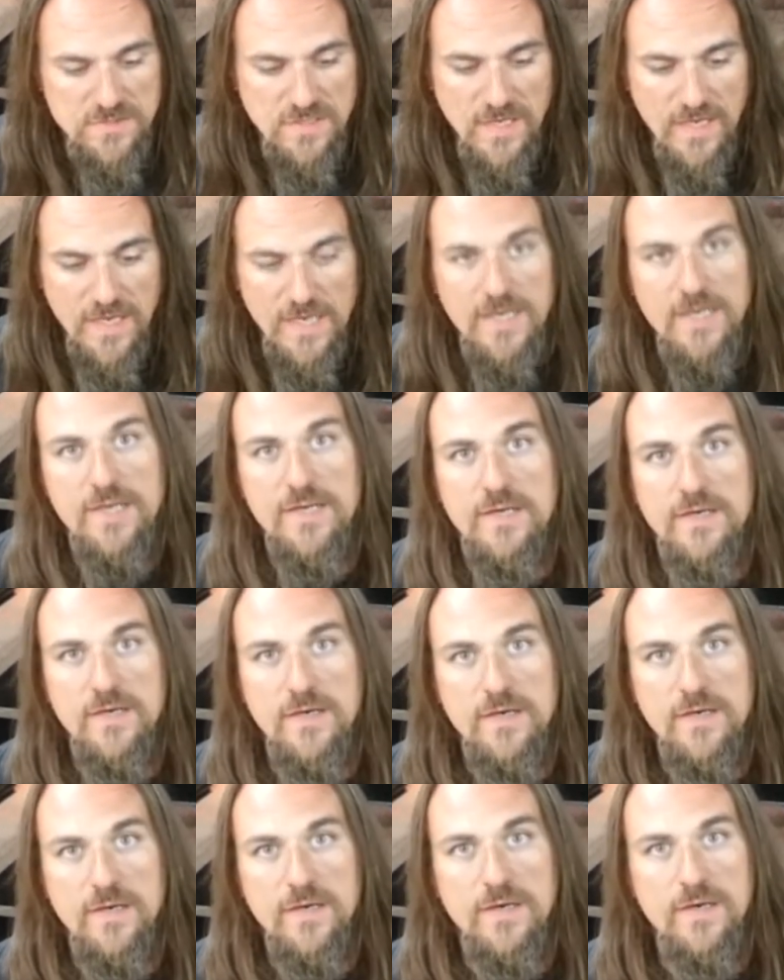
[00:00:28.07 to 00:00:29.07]

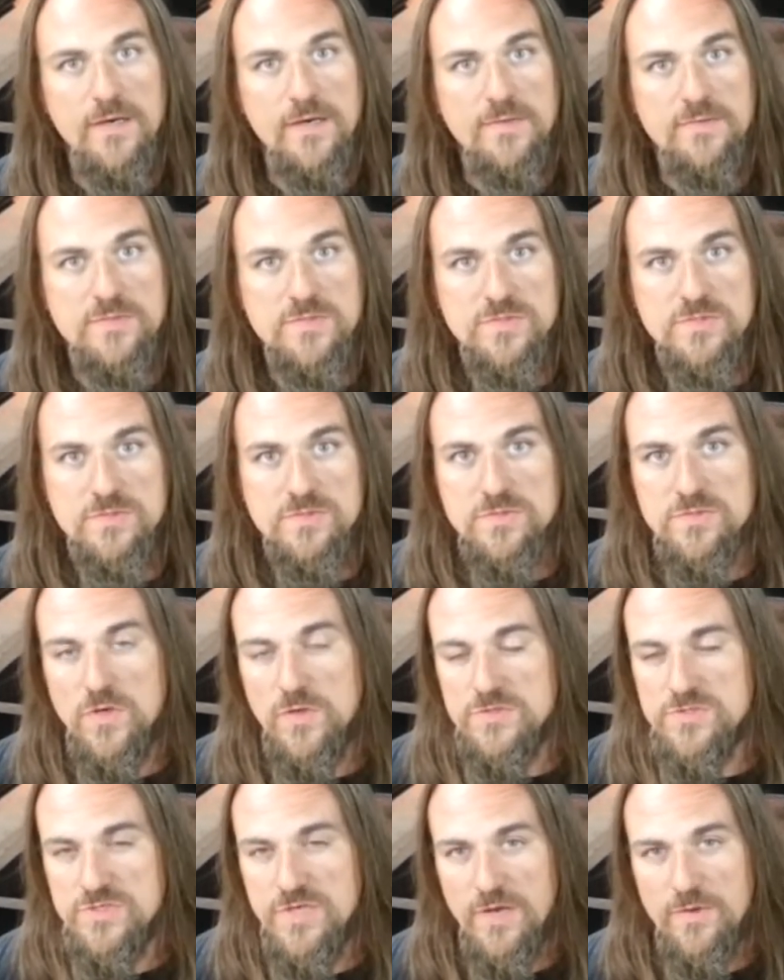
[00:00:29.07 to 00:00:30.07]
I
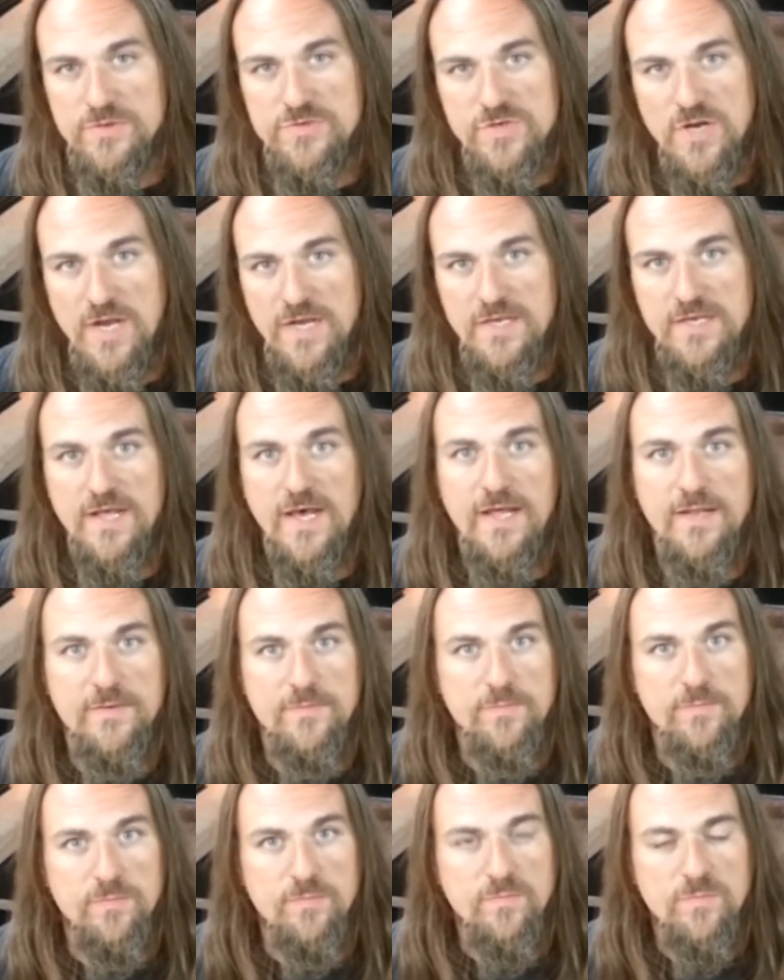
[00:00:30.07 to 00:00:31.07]
told you I would try to not
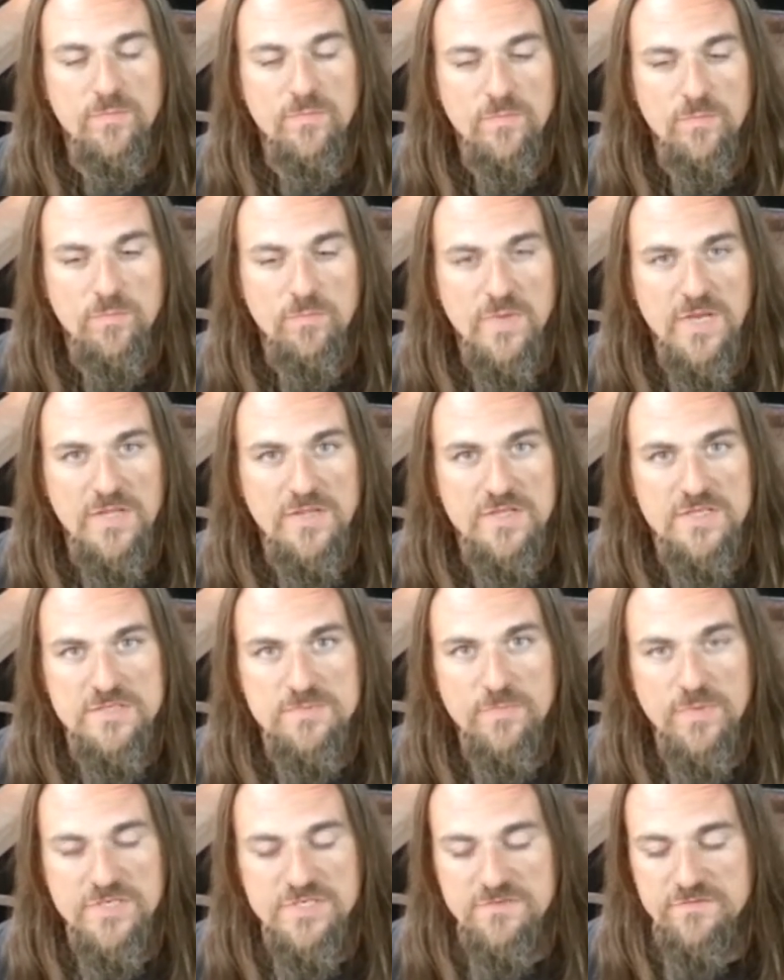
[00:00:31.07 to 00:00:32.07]
make
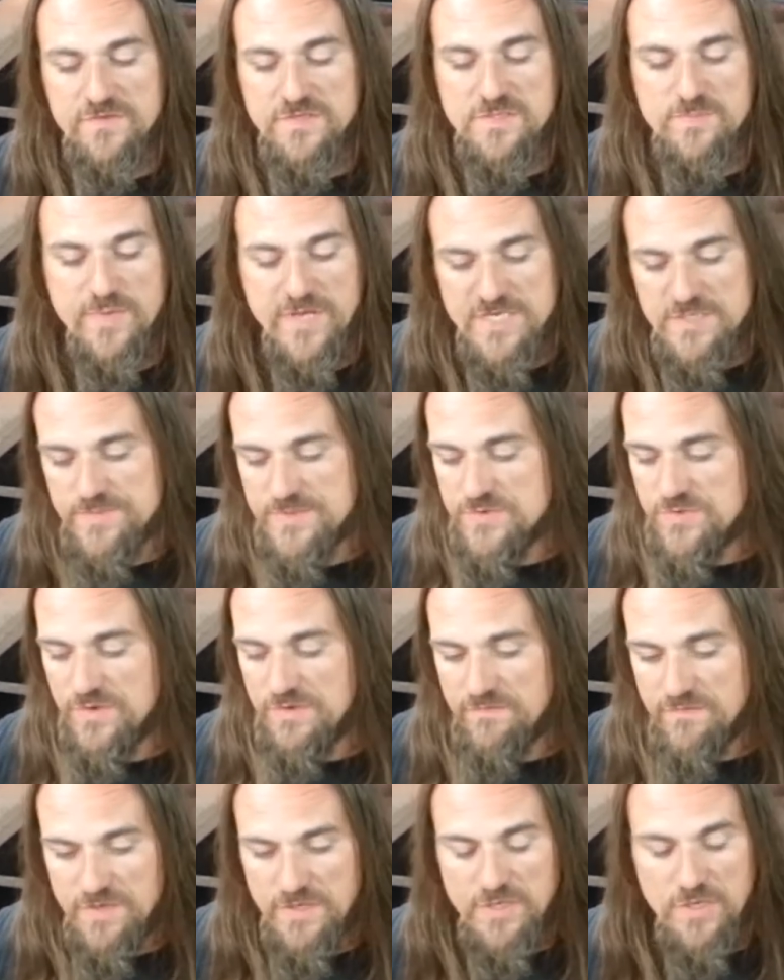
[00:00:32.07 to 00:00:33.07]
this much of a space
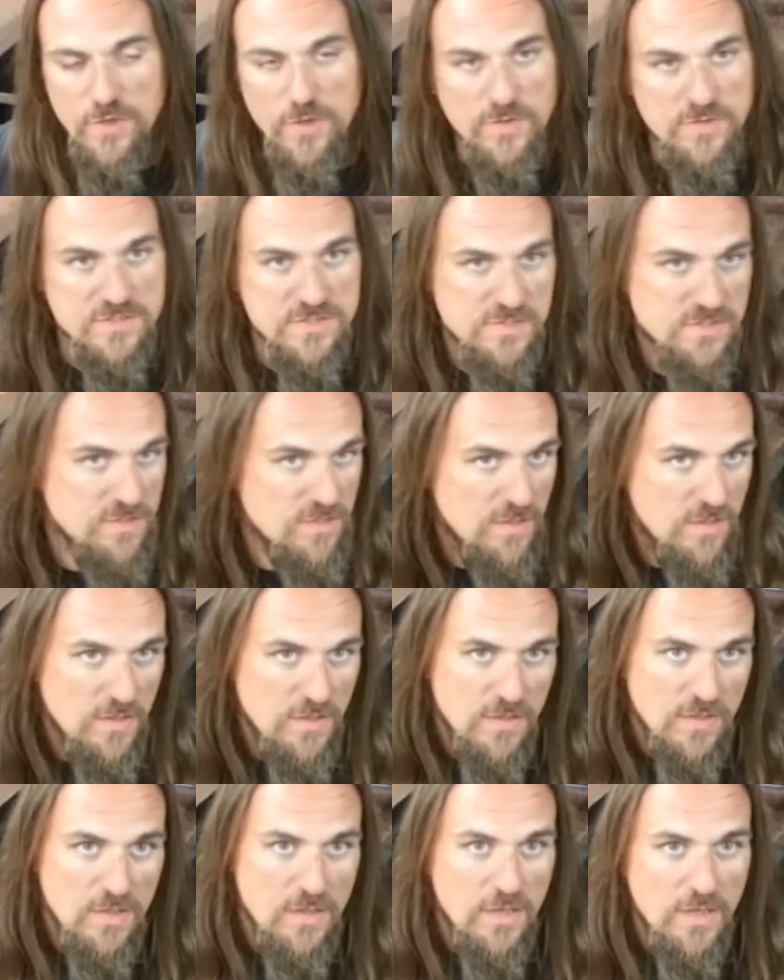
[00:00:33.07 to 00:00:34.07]
between videos,
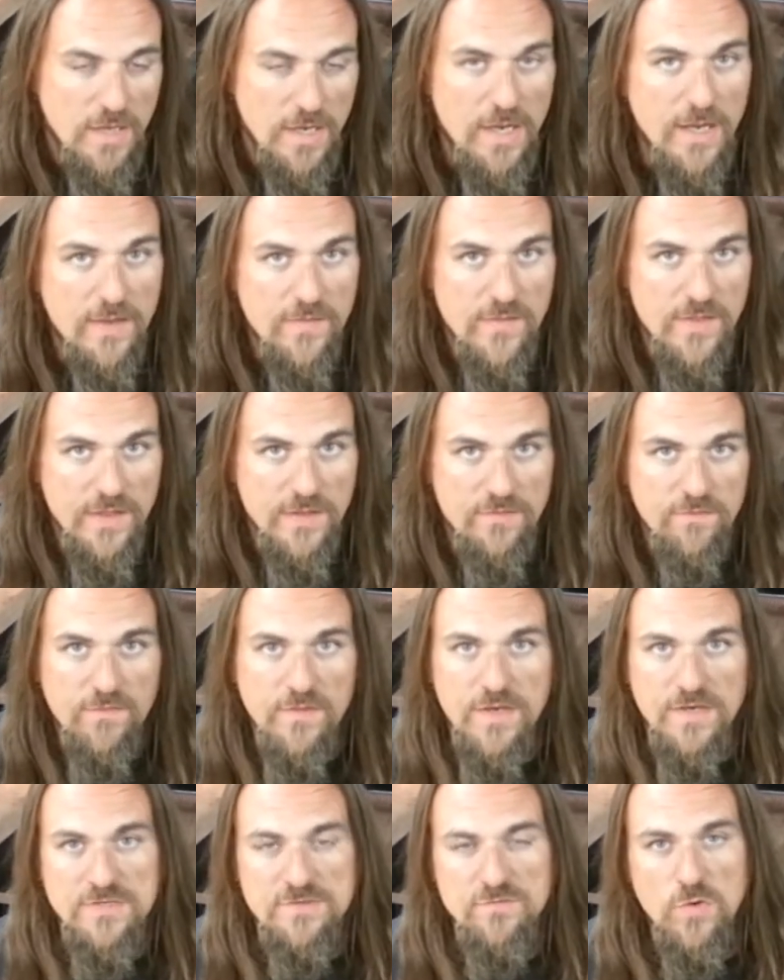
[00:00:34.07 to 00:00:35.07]
and then
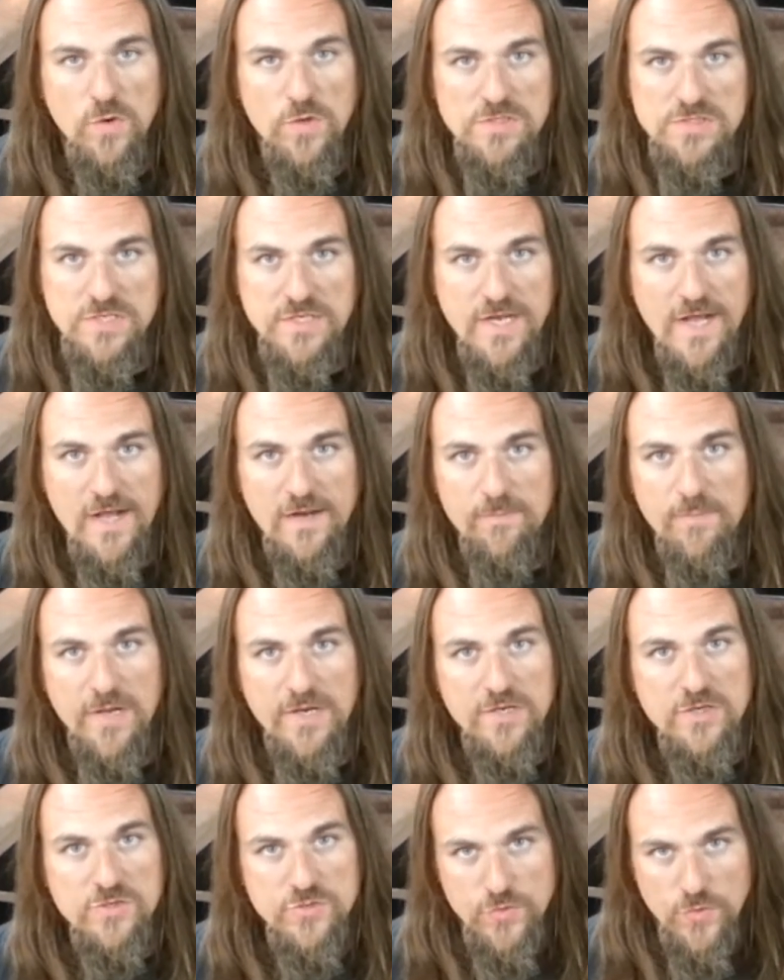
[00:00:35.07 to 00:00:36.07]
things of course get out of my
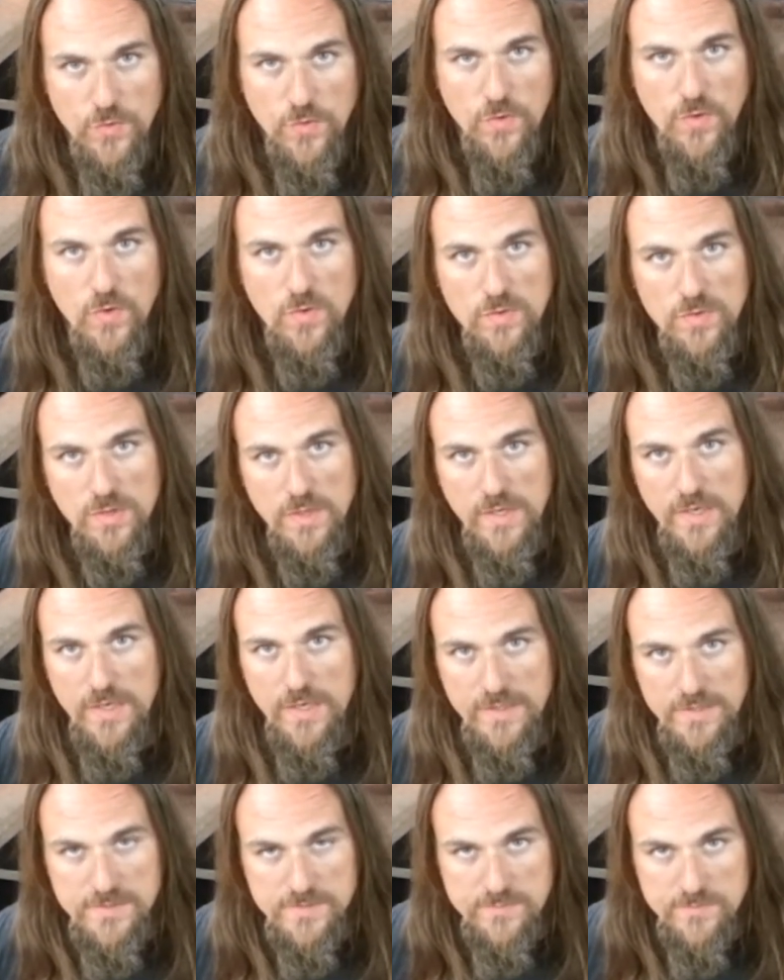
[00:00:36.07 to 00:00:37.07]
control
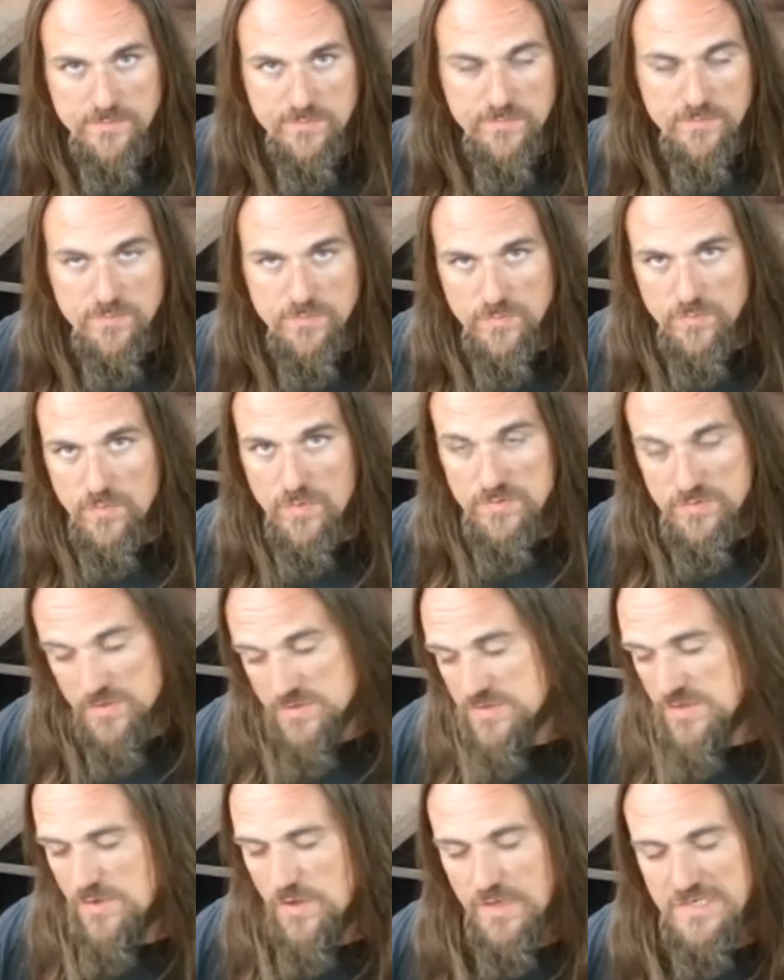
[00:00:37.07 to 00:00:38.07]
and
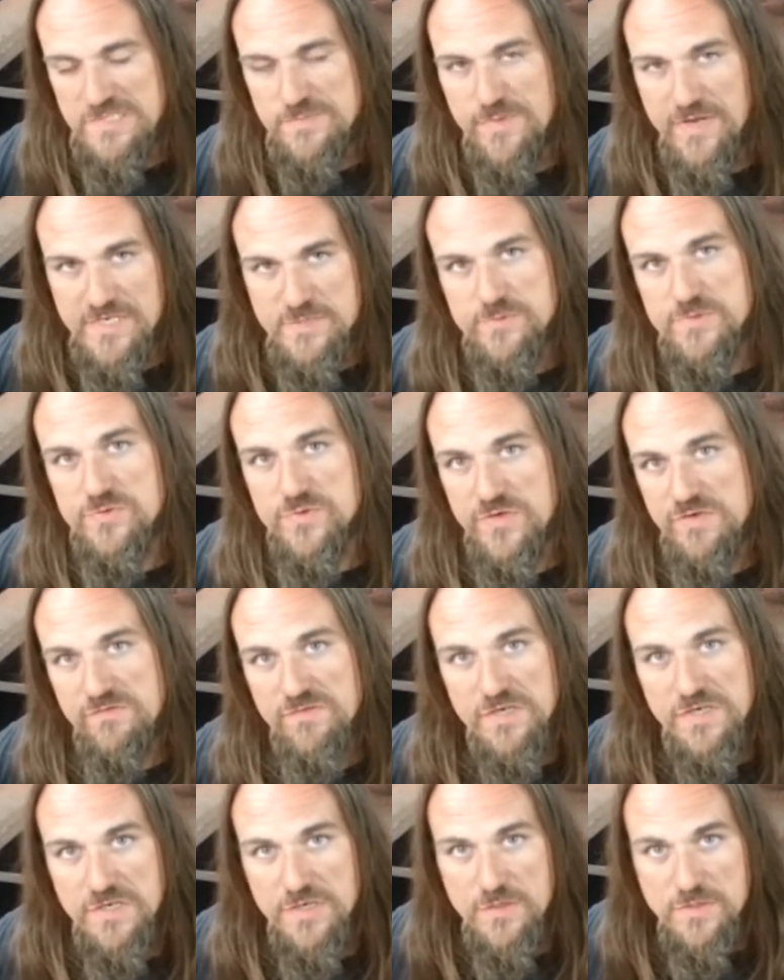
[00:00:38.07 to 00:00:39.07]
there's a long space between
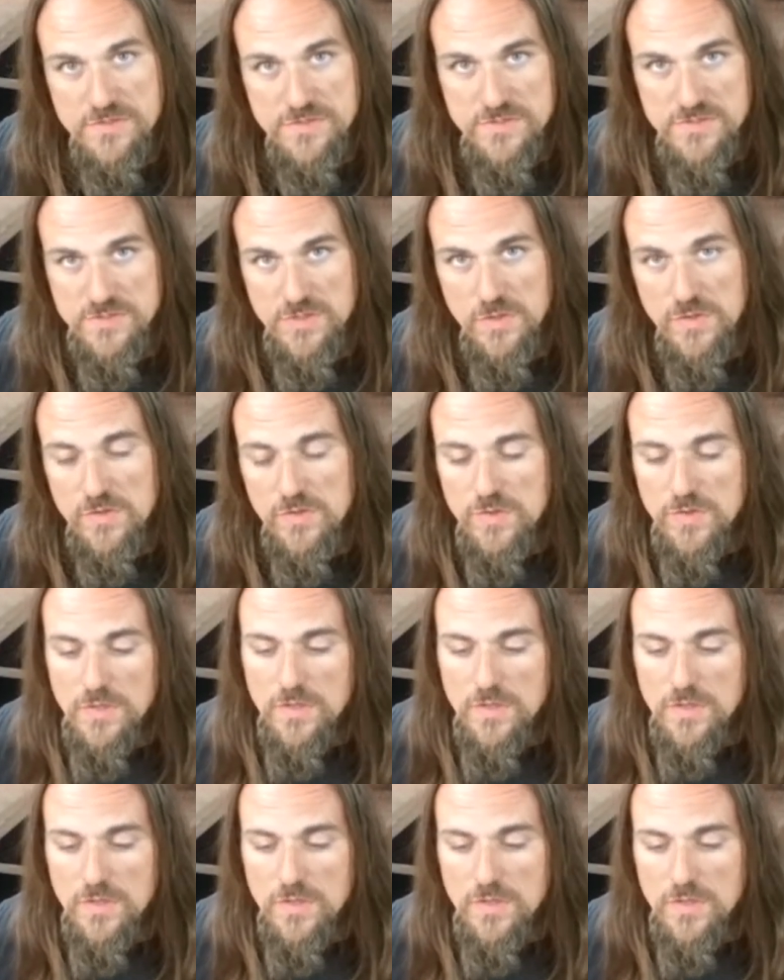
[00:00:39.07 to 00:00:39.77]
videos. So